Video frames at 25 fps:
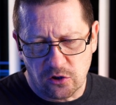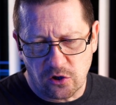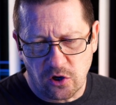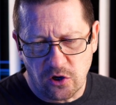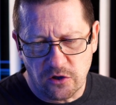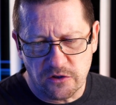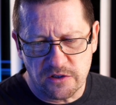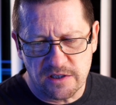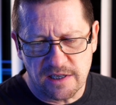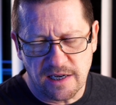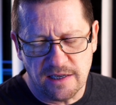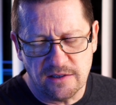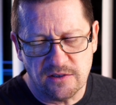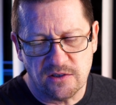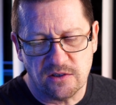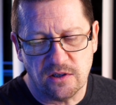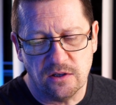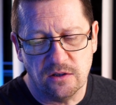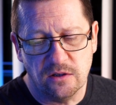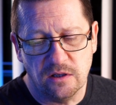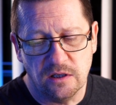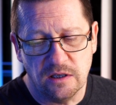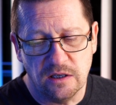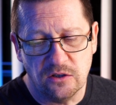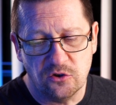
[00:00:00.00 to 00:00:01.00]
content
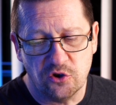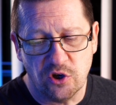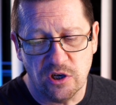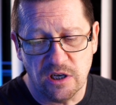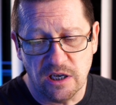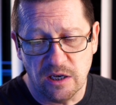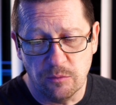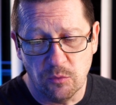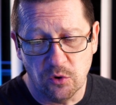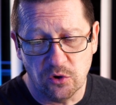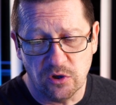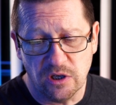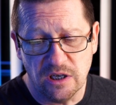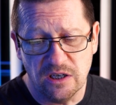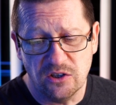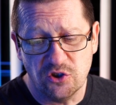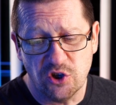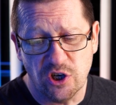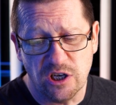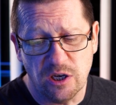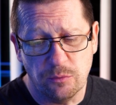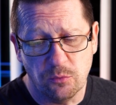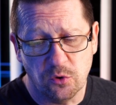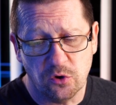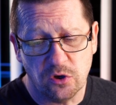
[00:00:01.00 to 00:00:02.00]
than the Cheeky Monkey.
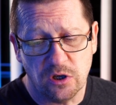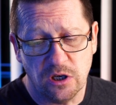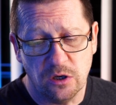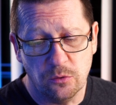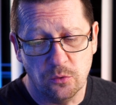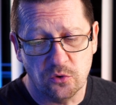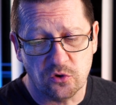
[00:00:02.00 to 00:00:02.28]
Cheeky Monkey